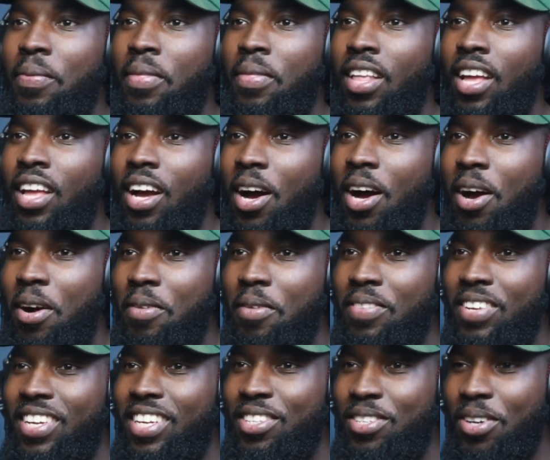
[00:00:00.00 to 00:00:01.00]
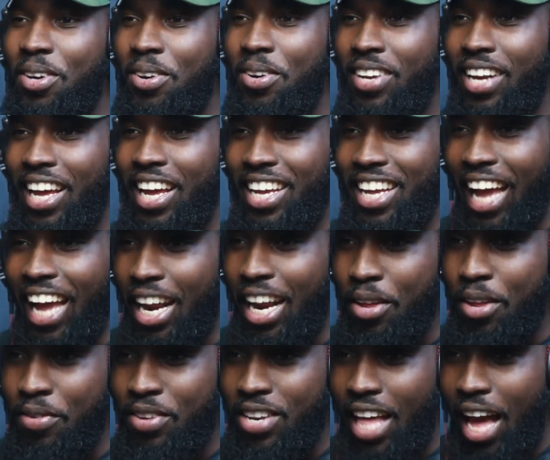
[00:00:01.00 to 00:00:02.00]
um, Ijo, like, and even
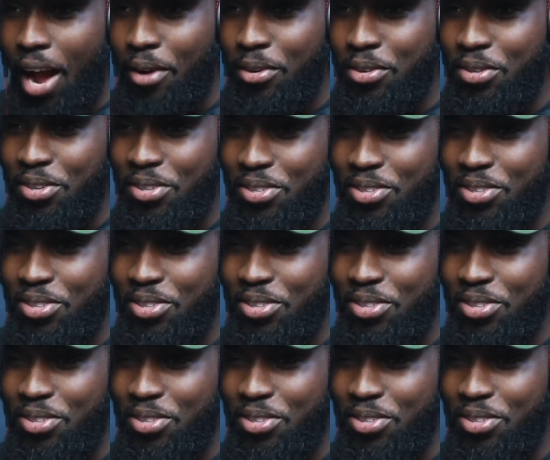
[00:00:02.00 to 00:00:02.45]
the outro too.